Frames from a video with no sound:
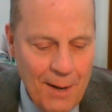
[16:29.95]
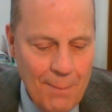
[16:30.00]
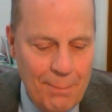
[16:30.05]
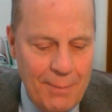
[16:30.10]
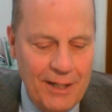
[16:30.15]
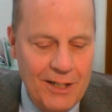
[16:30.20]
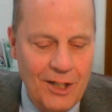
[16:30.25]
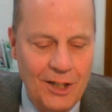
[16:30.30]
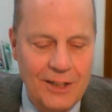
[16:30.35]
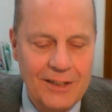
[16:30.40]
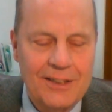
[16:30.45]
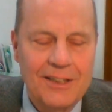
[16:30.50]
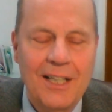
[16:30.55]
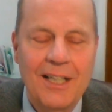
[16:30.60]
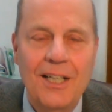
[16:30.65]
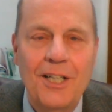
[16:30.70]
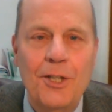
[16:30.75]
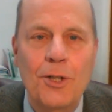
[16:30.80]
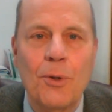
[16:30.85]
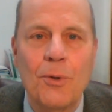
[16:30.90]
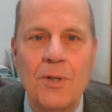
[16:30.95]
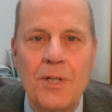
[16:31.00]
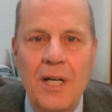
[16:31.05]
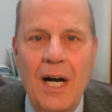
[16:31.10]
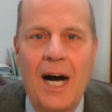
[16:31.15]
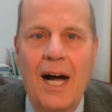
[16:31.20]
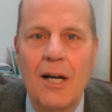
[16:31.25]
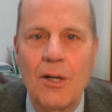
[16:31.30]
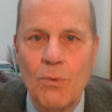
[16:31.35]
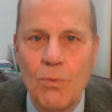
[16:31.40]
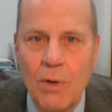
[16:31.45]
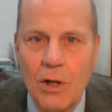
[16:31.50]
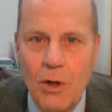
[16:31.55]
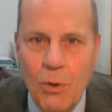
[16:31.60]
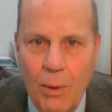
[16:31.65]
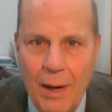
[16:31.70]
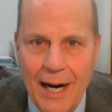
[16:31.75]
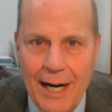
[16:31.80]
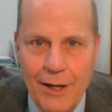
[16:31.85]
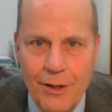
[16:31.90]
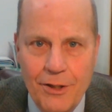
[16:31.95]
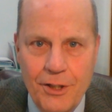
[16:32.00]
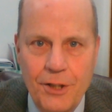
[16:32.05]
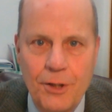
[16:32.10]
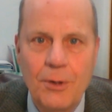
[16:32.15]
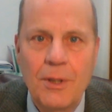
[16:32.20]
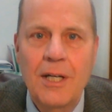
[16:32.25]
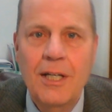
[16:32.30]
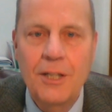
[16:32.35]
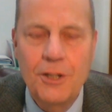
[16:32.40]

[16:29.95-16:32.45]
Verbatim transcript: because you're not required to.